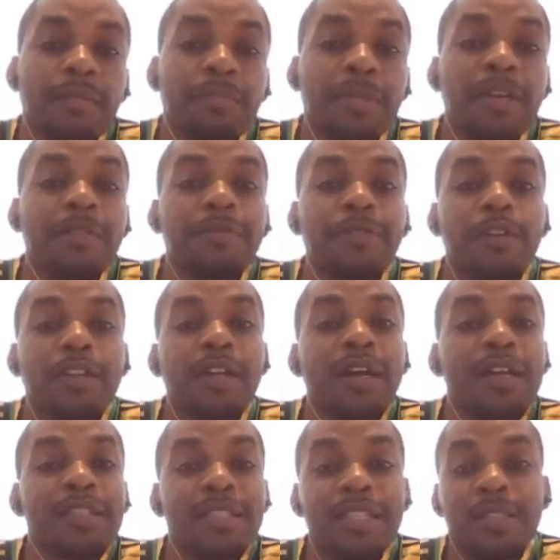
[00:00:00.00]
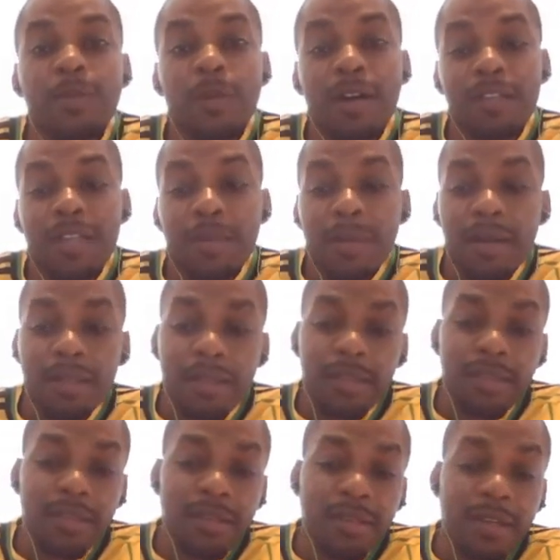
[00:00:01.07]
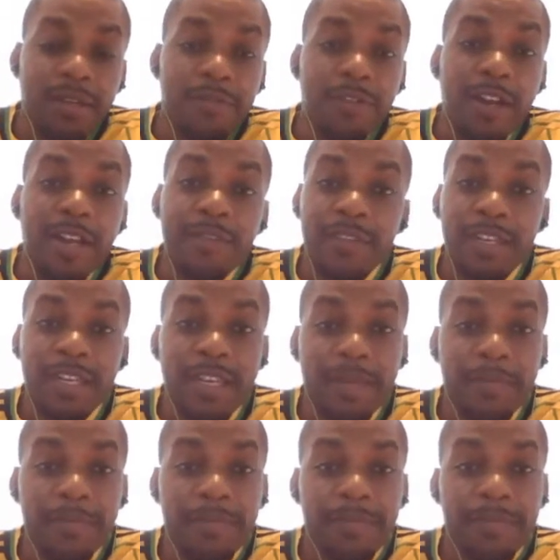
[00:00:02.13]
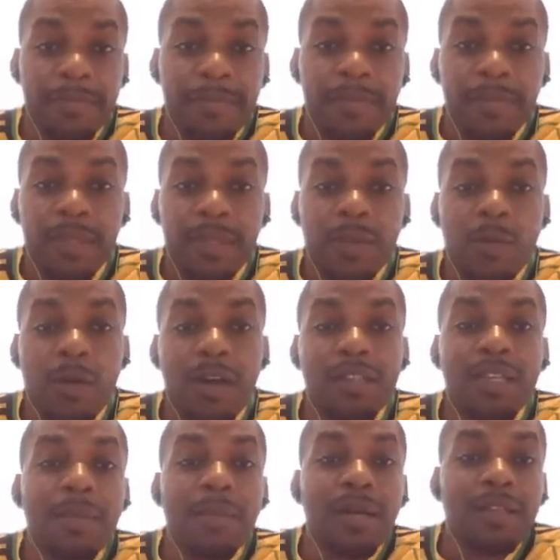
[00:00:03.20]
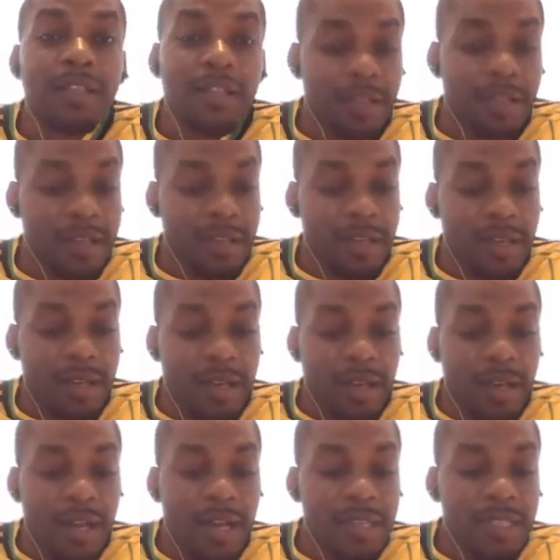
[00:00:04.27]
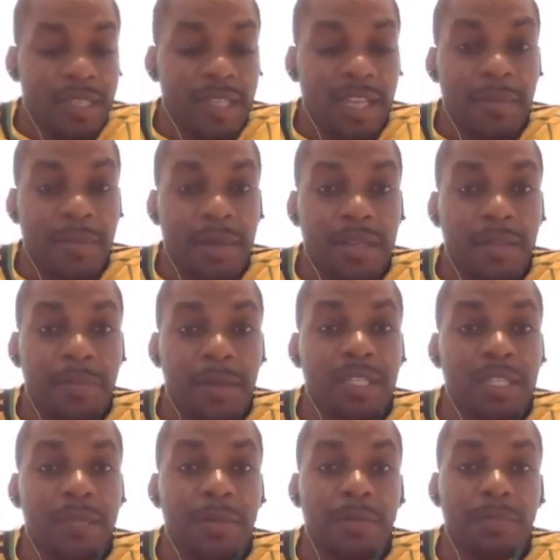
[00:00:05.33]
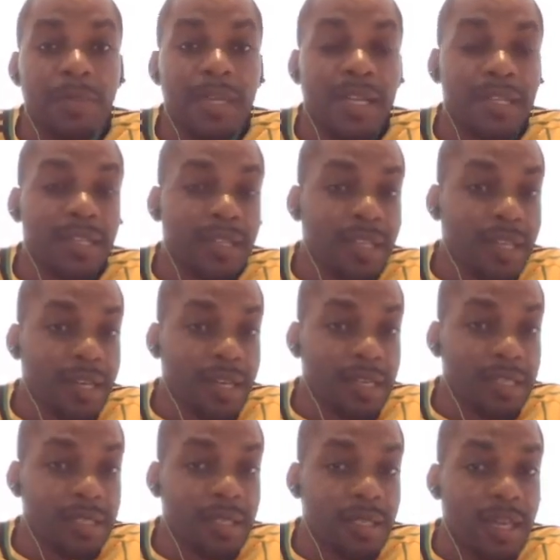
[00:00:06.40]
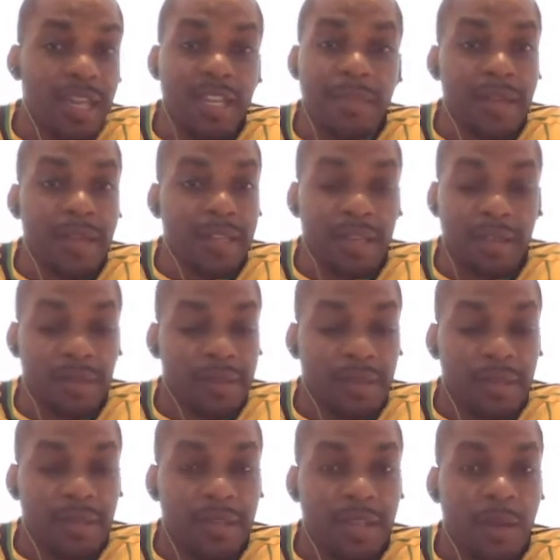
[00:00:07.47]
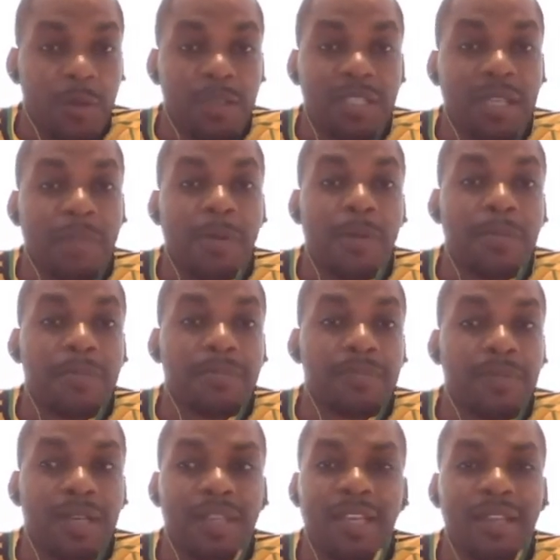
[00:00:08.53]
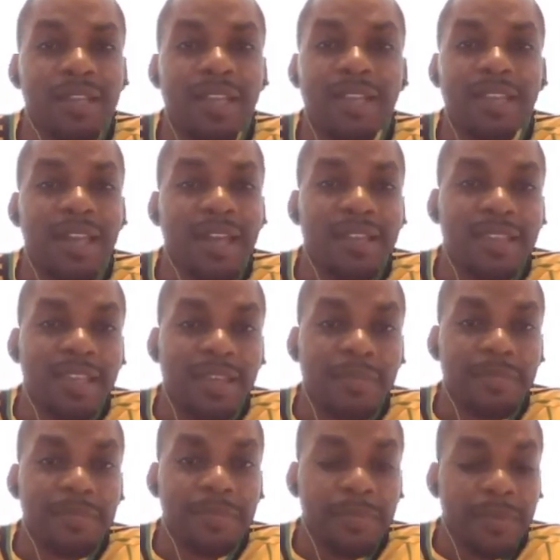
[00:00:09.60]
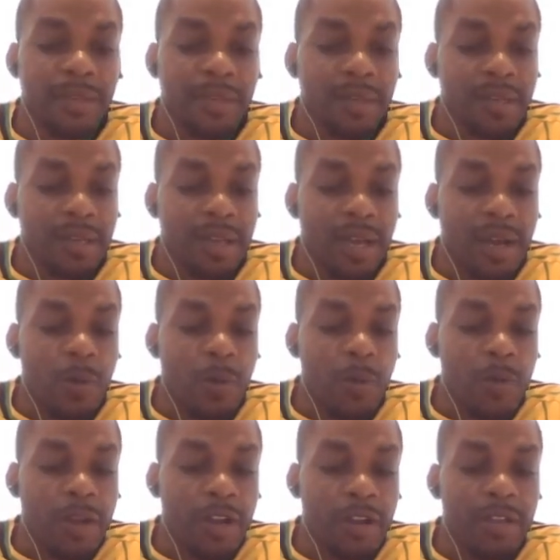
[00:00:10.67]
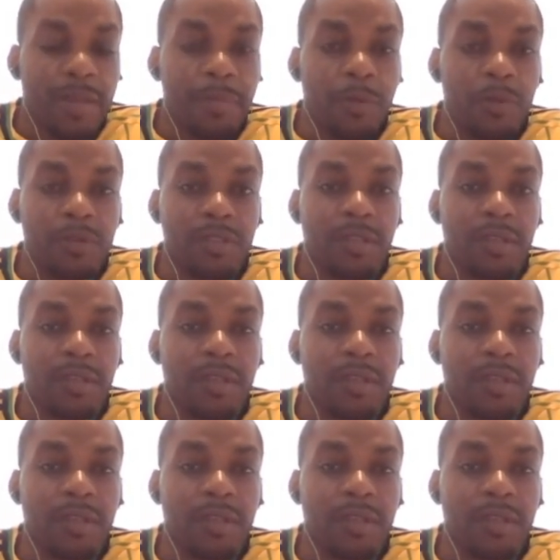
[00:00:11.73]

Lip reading: Pickford has his water bottle for every game. The water bottle has the name of the possible penalty takers, anybody that would step up. I think the entire team and where they put